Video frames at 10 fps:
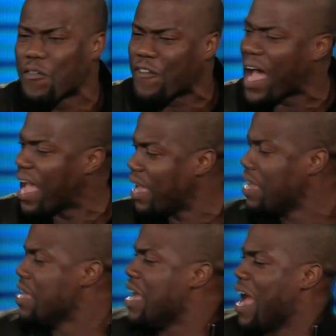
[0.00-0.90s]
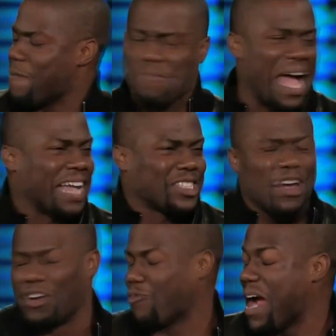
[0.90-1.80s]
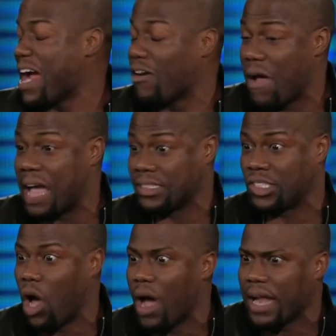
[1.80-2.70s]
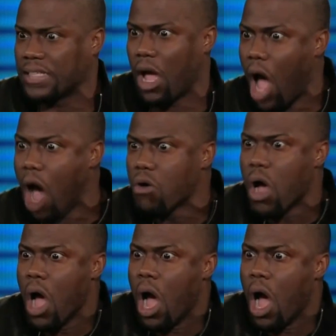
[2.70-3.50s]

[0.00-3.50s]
on fire. I turned around, I saw it, I was like, oh!